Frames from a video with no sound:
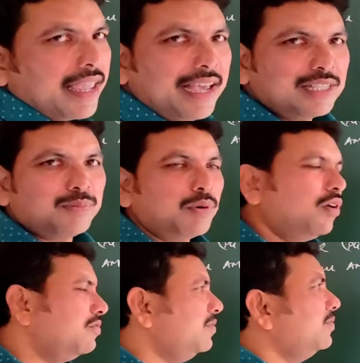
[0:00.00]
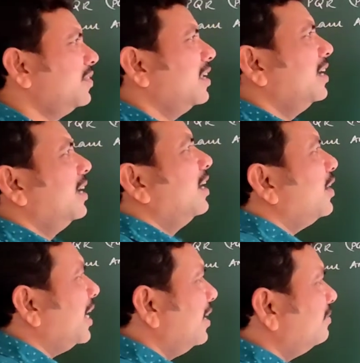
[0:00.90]
Yes, proof.
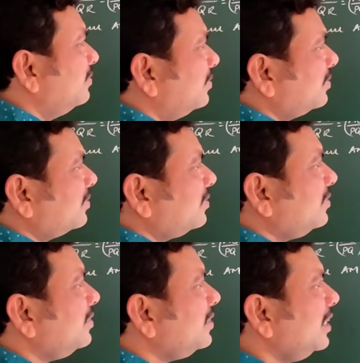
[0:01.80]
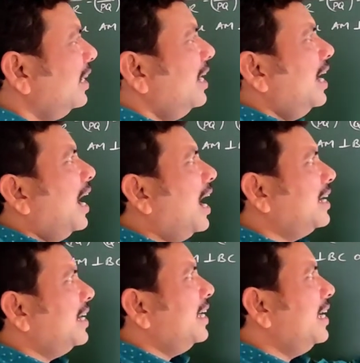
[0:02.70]
Look here.
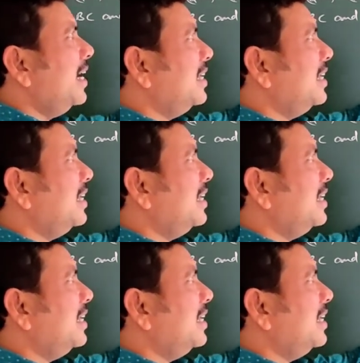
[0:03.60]
Already he